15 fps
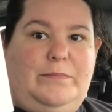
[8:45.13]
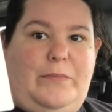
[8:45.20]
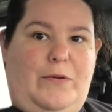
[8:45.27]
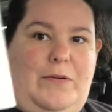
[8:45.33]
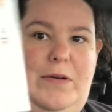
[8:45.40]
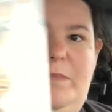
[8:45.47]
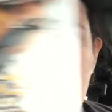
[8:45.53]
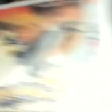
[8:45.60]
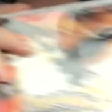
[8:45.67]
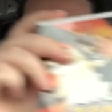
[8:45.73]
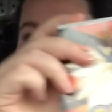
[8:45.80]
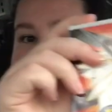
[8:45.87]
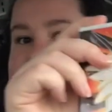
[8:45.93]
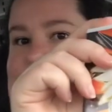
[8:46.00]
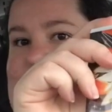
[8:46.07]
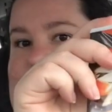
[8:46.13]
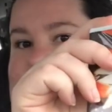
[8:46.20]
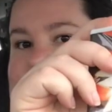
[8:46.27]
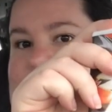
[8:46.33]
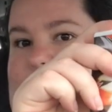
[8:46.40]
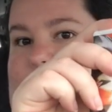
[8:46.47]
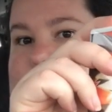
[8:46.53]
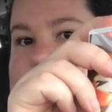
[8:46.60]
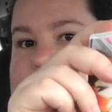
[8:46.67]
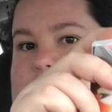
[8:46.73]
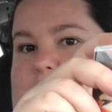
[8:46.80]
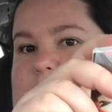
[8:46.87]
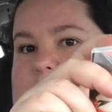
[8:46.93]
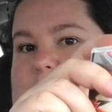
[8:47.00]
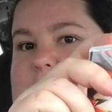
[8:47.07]
Pokemon
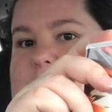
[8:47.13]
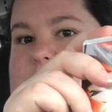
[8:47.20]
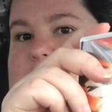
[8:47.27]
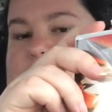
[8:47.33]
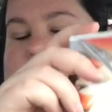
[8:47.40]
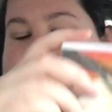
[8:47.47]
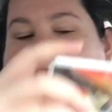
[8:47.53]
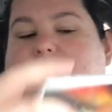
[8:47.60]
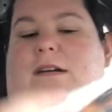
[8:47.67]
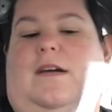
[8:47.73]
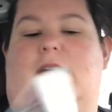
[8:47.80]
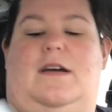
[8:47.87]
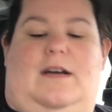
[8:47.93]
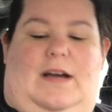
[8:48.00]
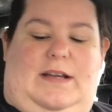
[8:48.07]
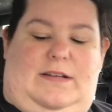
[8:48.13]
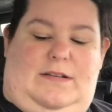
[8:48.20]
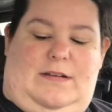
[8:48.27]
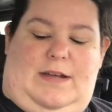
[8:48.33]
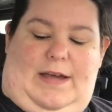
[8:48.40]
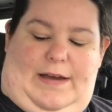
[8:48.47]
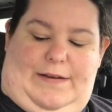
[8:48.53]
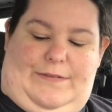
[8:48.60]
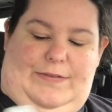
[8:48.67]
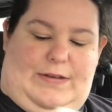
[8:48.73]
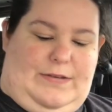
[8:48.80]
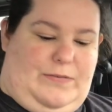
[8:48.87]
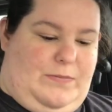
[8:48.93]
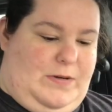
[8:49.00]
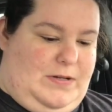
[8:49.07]
Ultra Sun. I didn't have
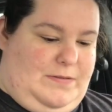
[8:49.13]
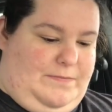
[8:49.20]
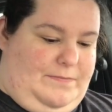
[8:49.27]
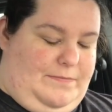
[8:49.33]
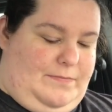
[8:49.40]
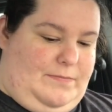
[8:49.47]
this one.